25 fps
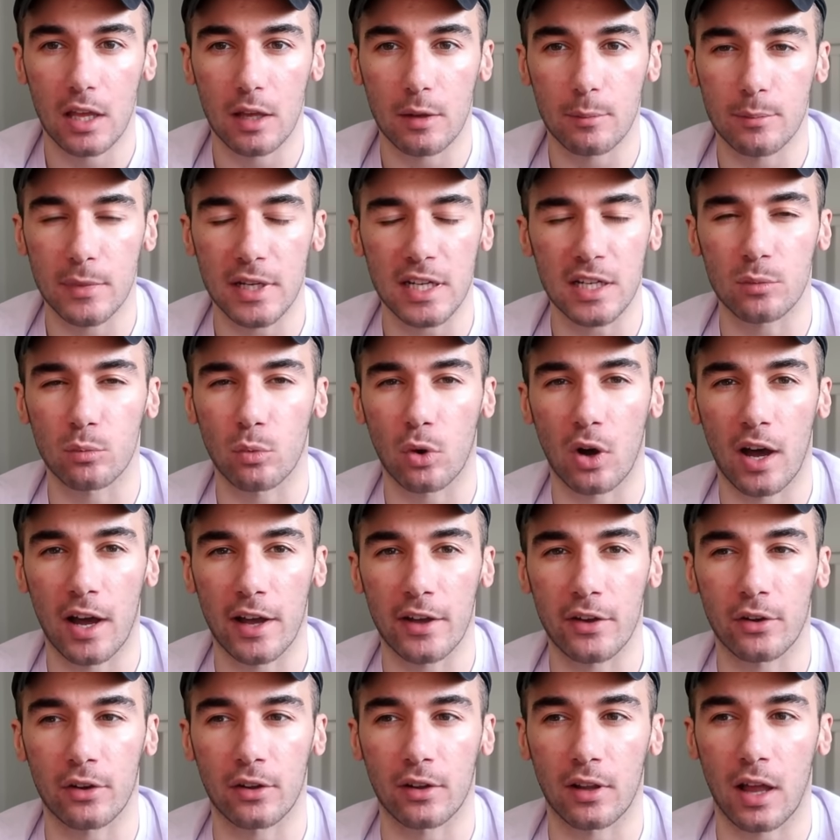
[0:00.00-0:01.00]

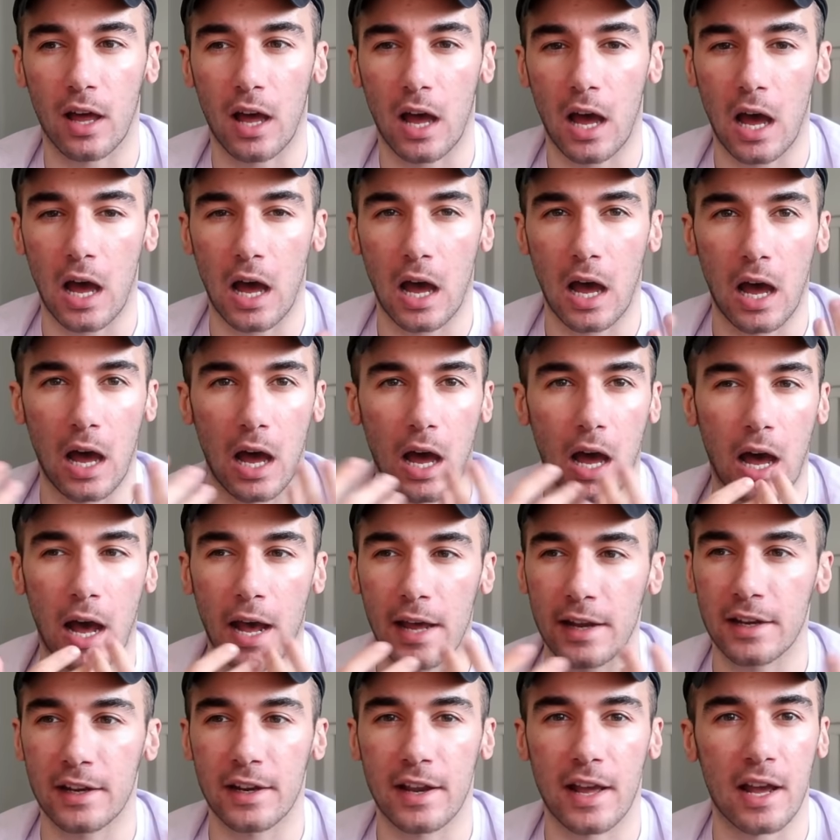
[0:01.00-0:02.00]
Meanwhile,
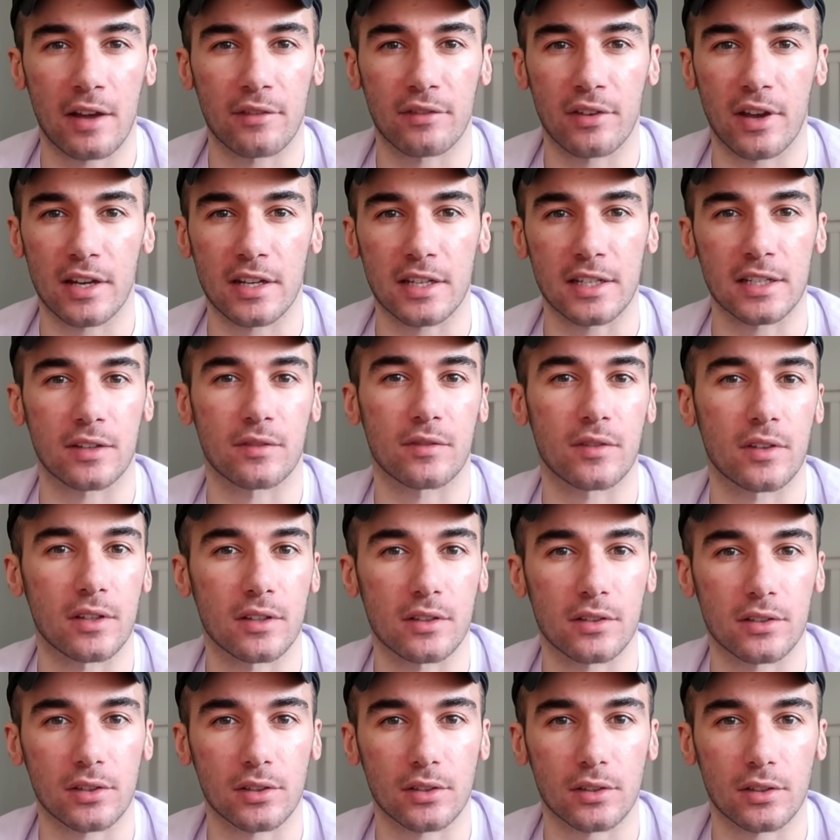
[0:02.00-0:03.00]
I didn't have any of
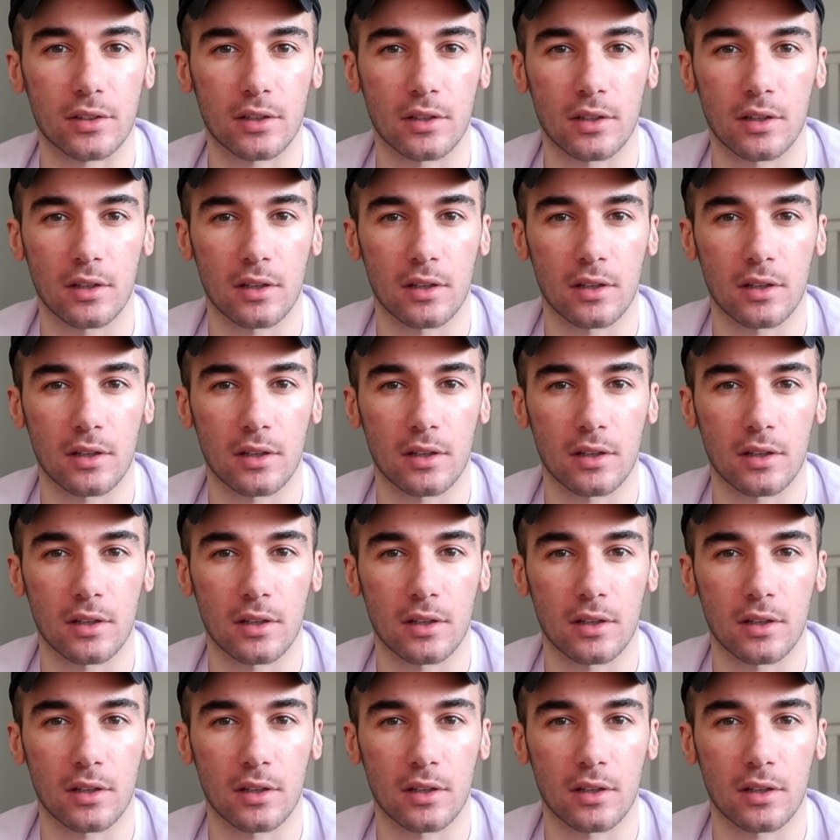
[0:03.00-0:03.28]
this.